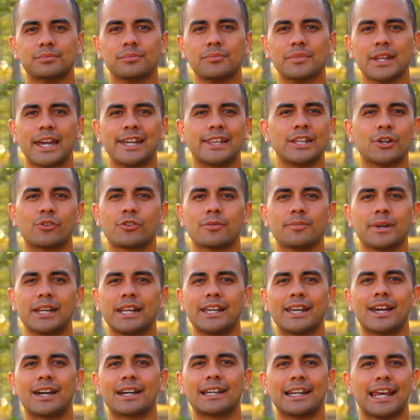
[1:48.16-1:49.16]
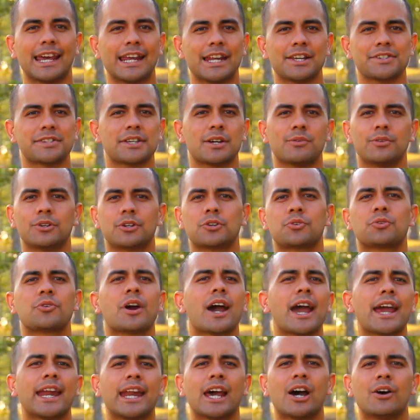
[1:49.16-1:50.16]
and there were many young ladies that were
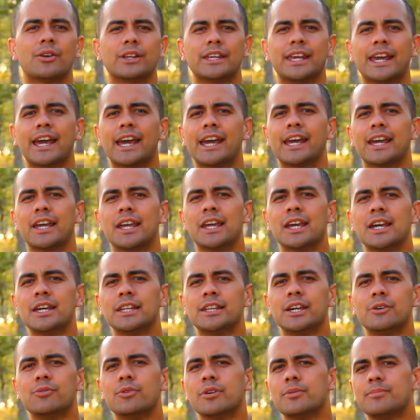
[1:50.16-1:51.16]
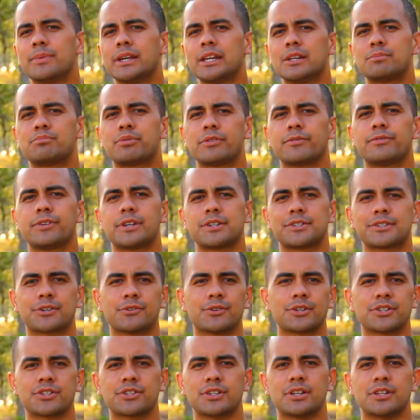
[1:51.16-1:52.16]
crying out, yay. There were many professed
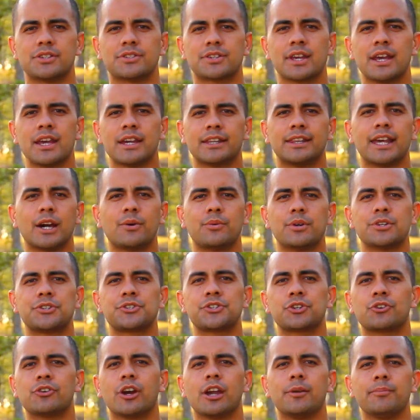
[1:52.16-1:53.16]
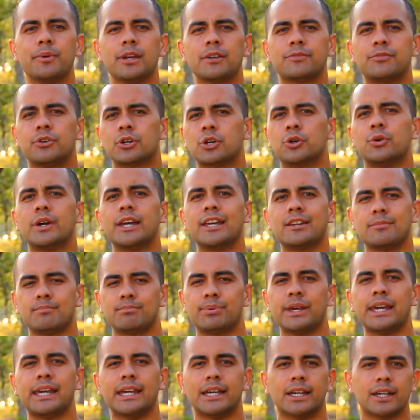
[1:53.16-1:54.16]
Christians that were screaming for Queen
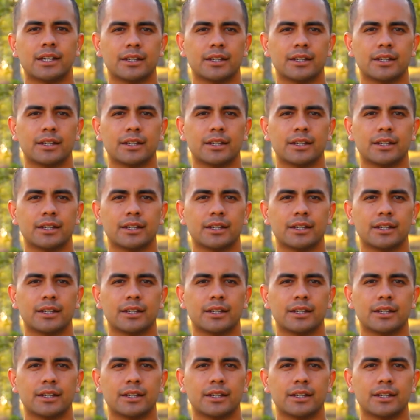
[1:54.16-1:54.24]
Bee